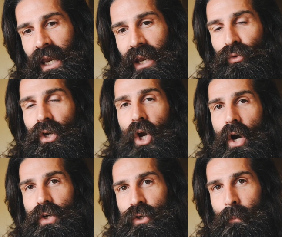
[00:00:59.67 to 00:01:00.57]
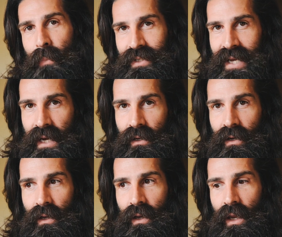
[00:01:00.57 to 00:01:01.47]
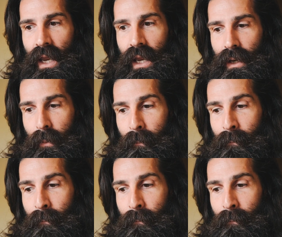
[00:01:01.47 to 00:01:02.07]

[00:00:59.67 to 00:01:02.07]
in regard to protecting it and